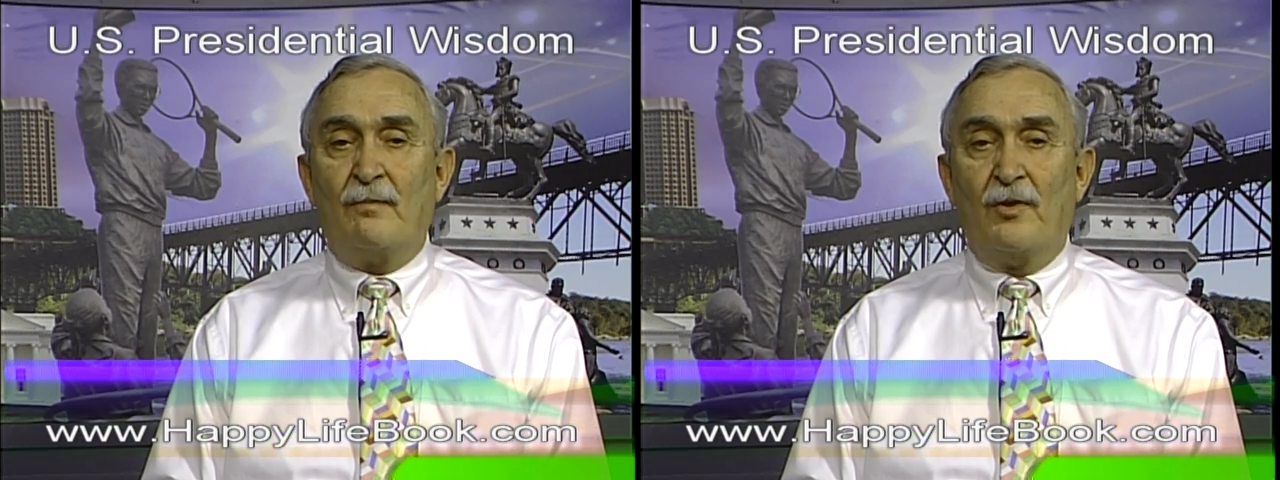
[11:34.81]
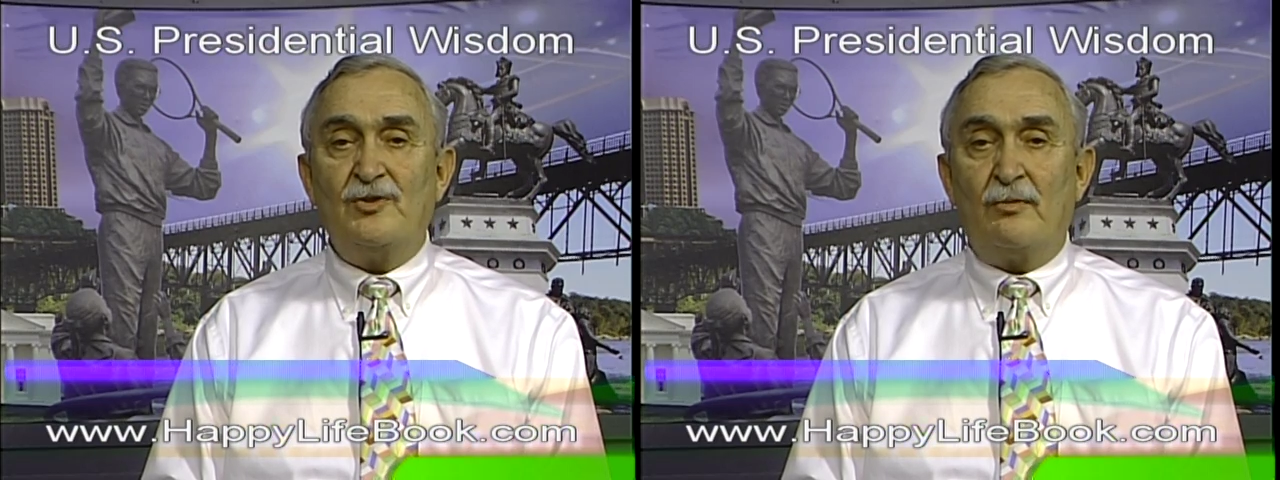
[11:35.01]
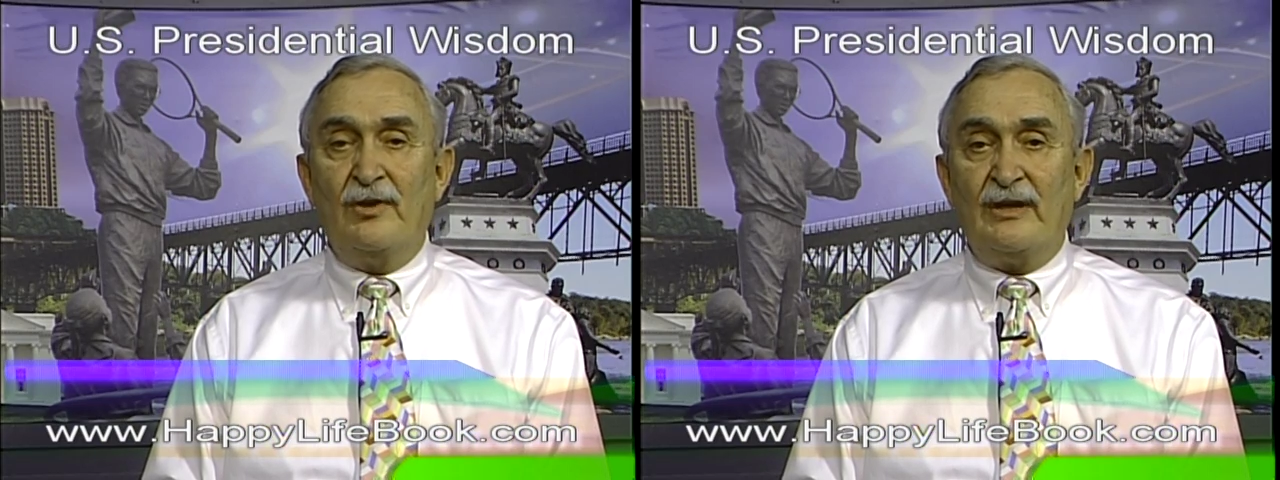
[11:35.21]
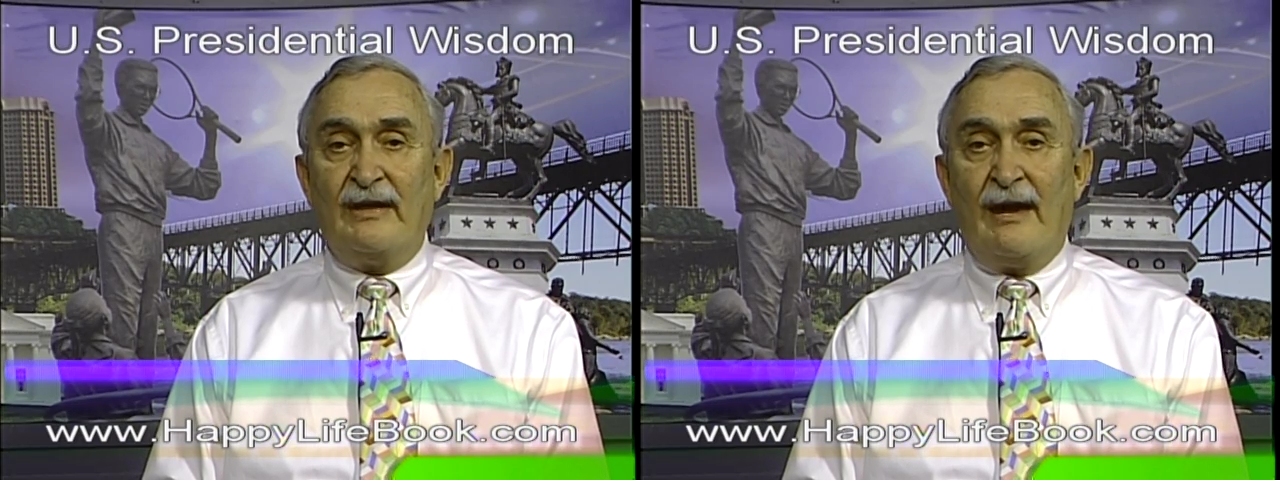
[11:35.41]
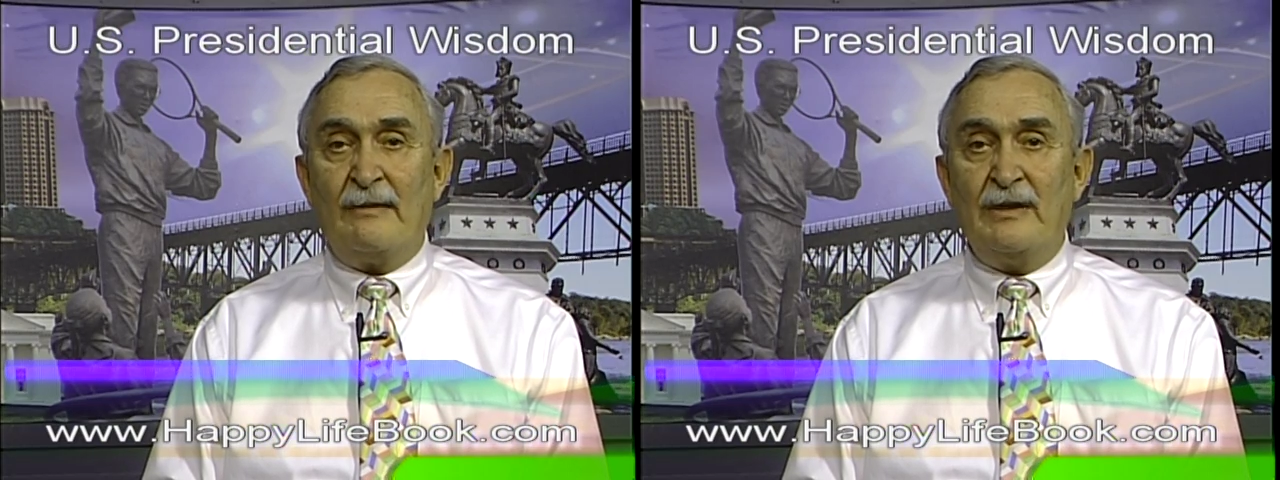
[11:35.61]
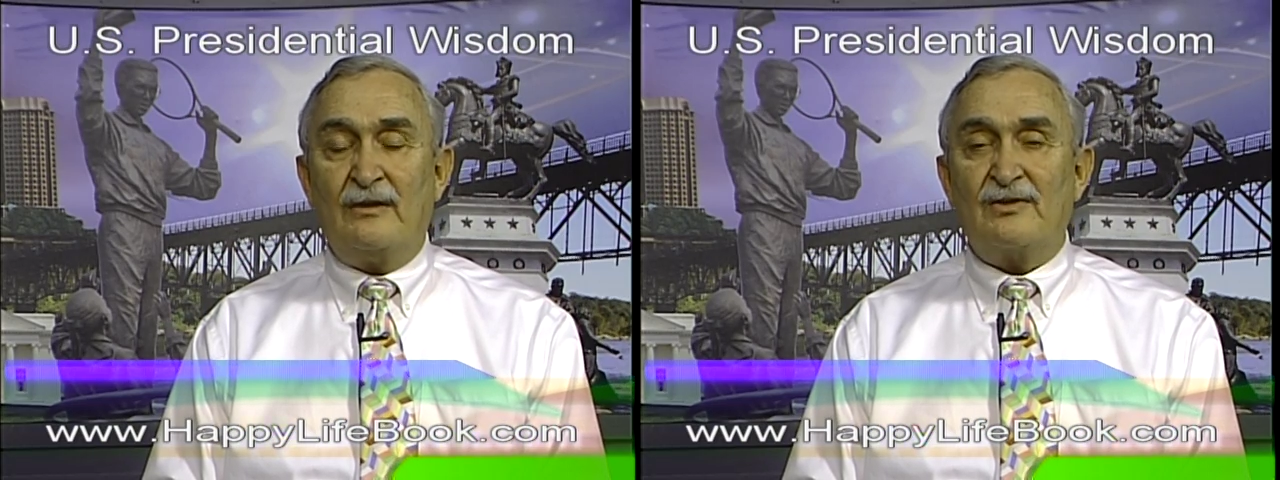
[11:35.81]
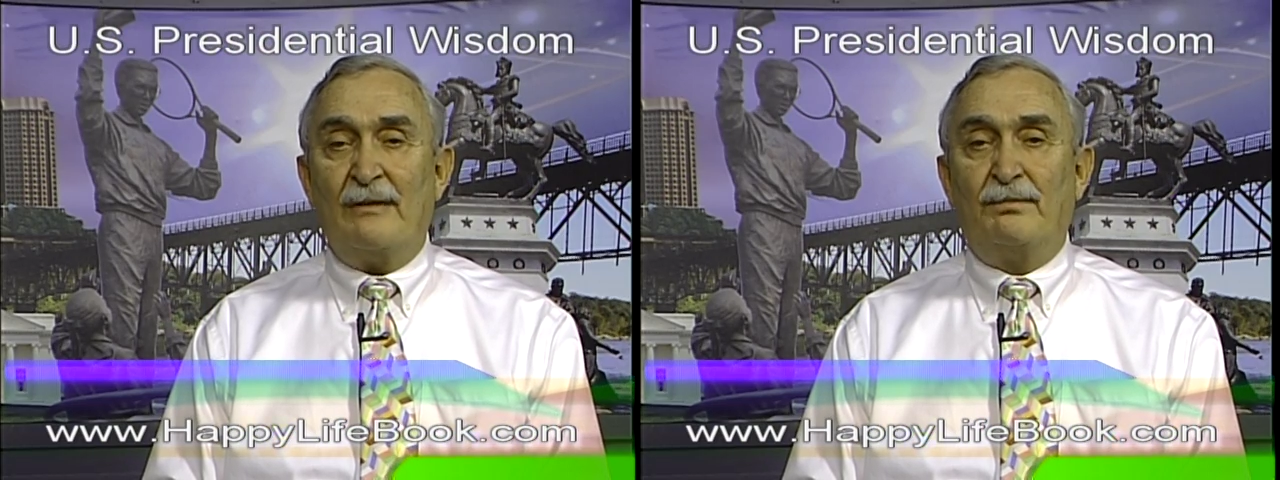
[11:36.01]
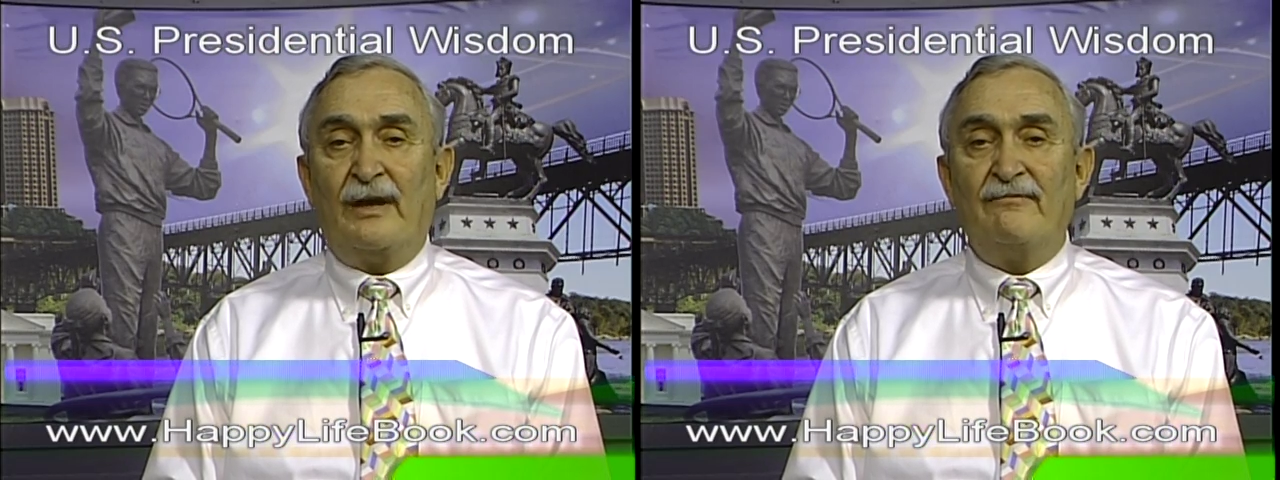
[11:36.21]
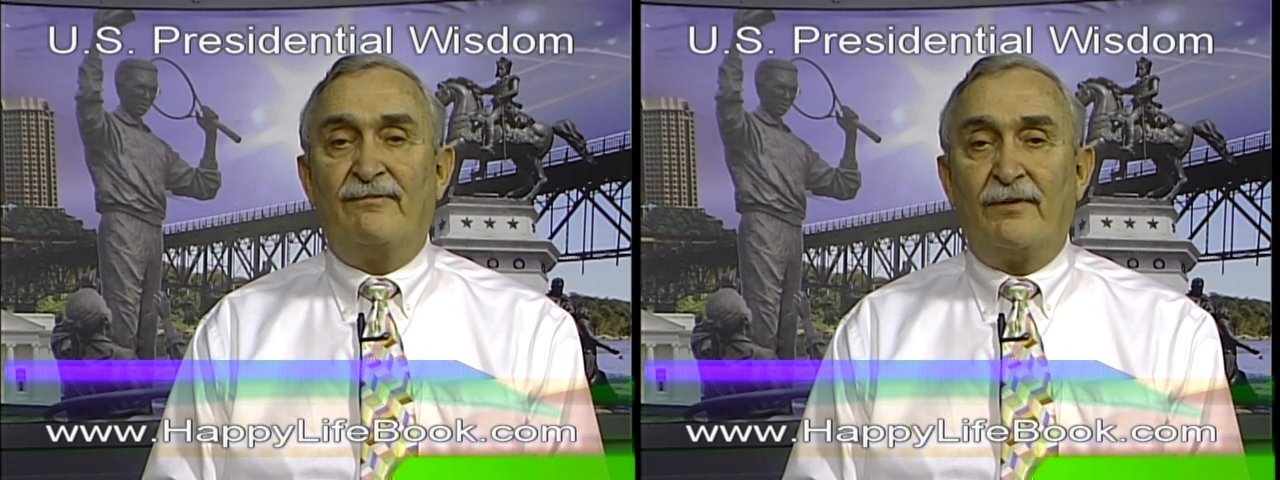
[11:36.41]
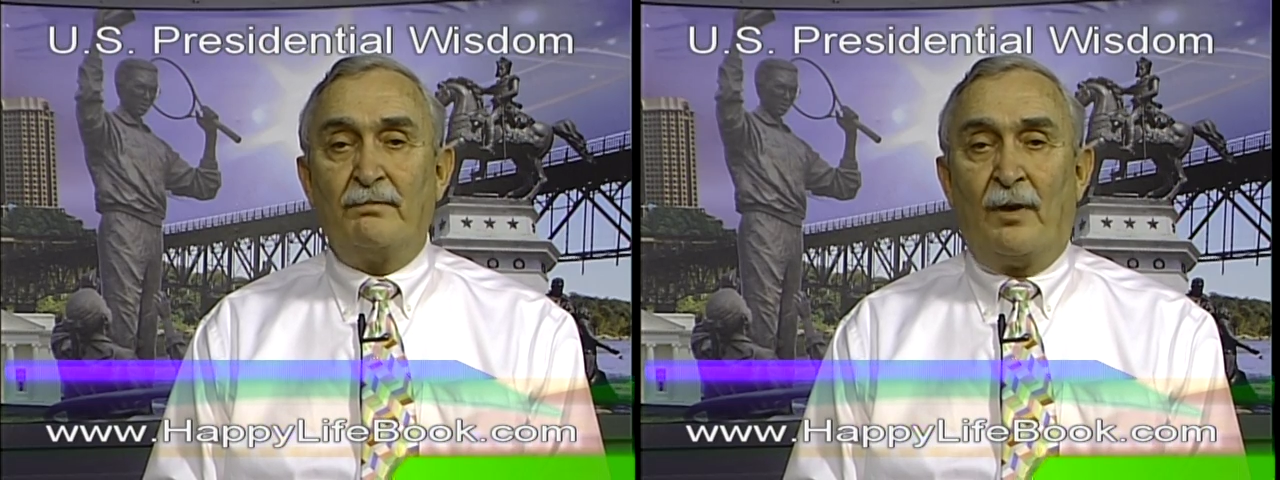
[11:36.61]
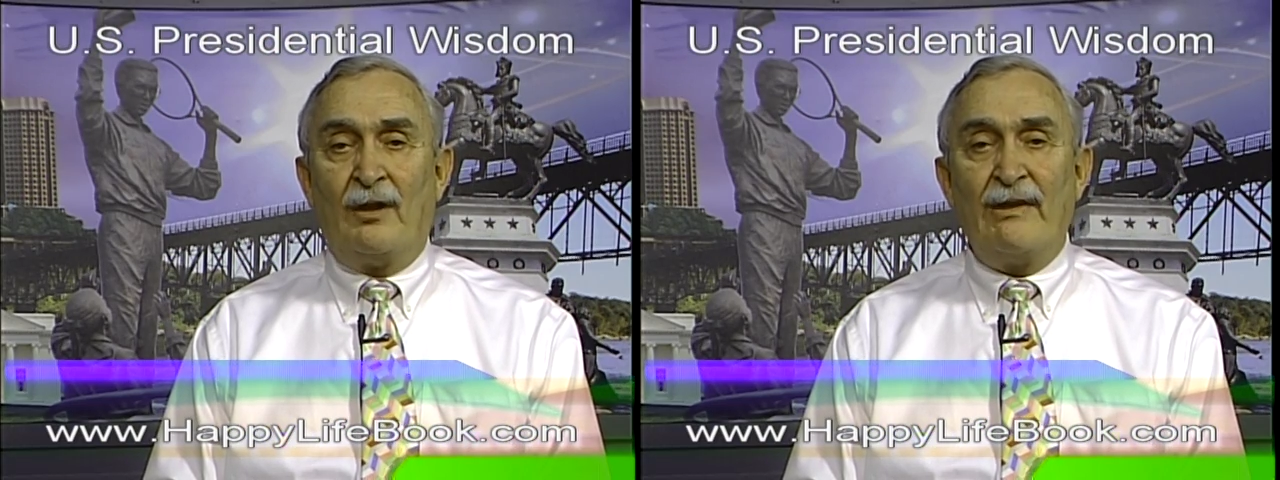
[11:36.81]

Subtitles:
Merchant Marine Academy because I played football.